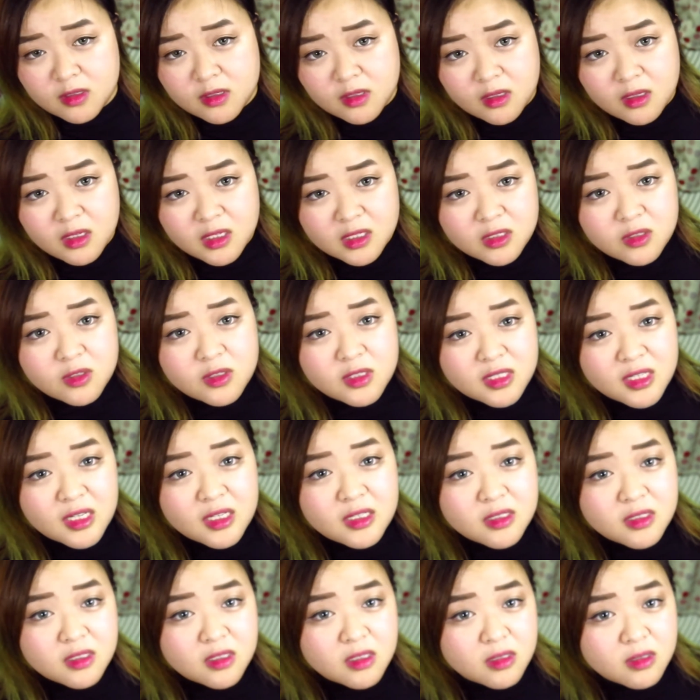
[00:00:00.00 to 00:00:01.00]
little
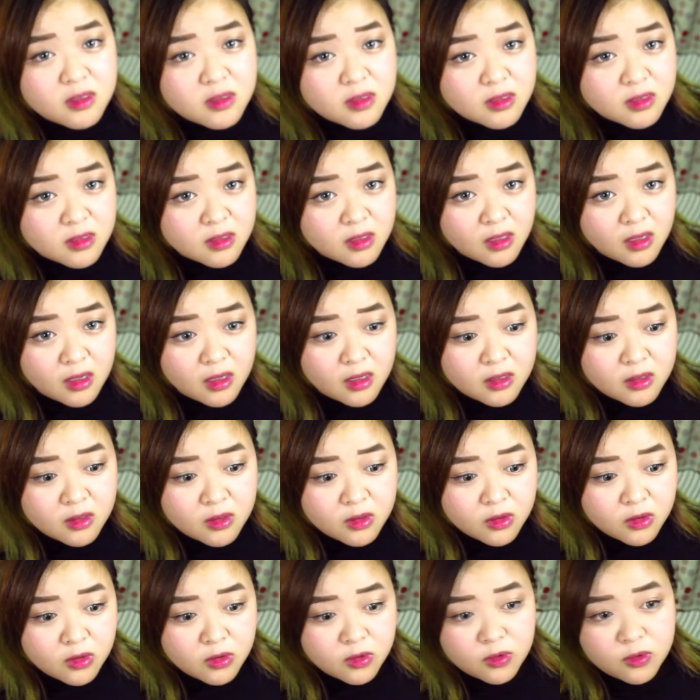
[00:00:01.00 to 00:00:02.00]
sentence that
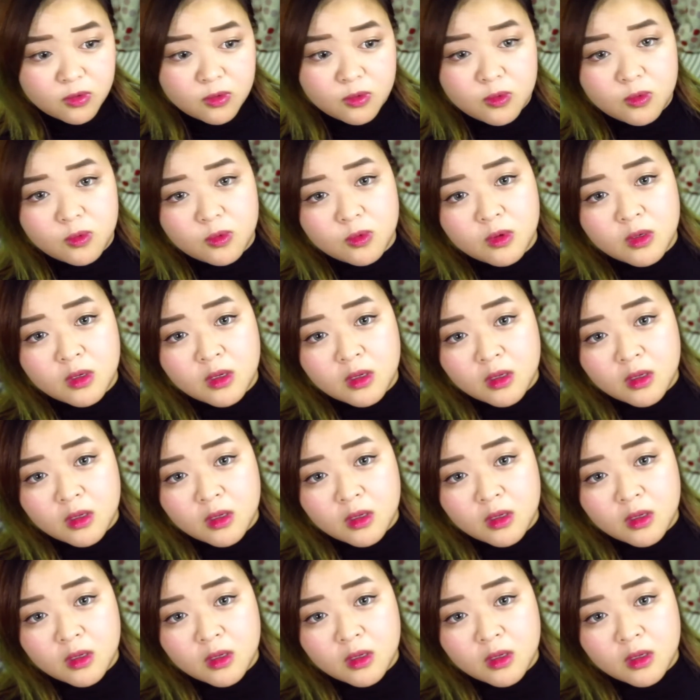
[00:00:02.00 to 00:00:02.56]
you